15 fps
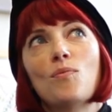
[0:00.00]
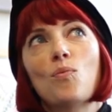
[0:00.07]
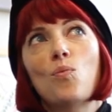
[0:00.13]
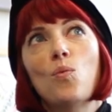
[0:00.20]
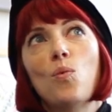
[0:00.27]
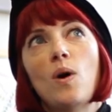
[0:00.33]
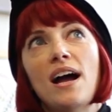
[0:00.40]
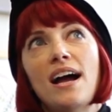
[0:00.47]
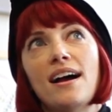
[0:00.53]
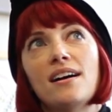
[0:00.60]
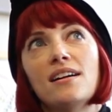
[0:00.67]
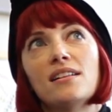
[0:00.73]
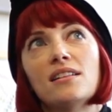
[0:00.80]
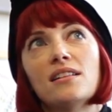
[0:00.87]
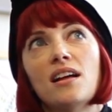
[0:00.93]

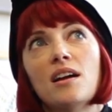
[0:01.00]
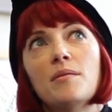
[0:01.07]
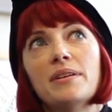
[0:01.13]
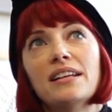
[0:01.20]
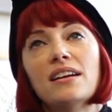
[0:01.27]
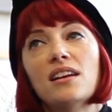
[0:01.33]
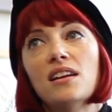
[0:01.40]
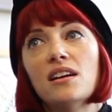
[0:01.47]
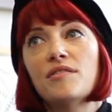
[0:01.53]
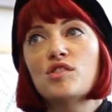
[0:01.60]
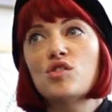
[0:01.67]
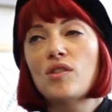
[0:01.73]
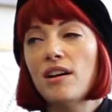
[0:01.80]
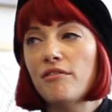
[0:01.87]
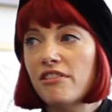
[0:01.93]
Well, I mean, I love
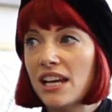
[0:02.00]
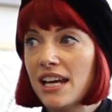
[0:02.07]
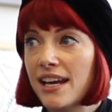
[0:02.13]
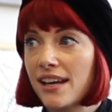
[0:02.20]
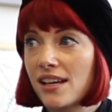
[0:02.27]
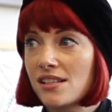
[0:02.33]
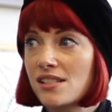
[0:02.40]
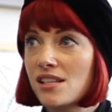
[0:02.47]
travelling,